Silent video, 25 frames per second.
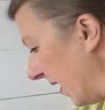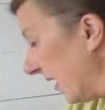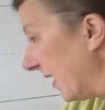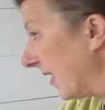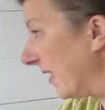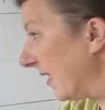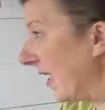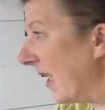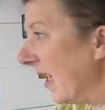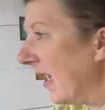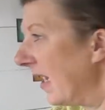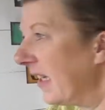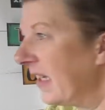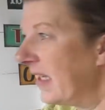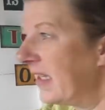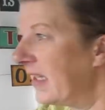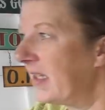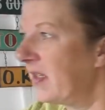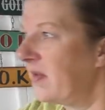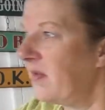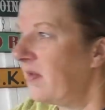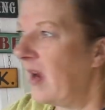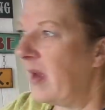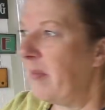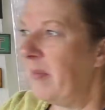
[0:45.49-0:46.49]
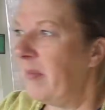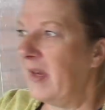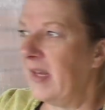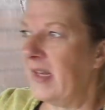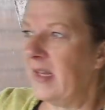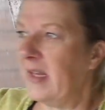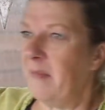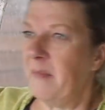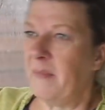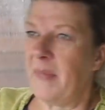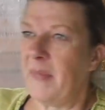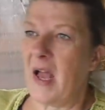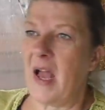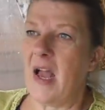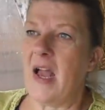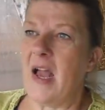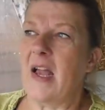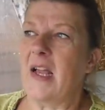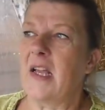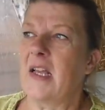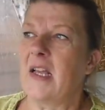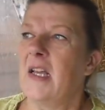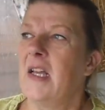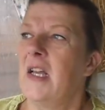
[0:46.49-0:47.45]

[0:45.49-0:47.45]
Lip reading: is there, scrabbling in bag.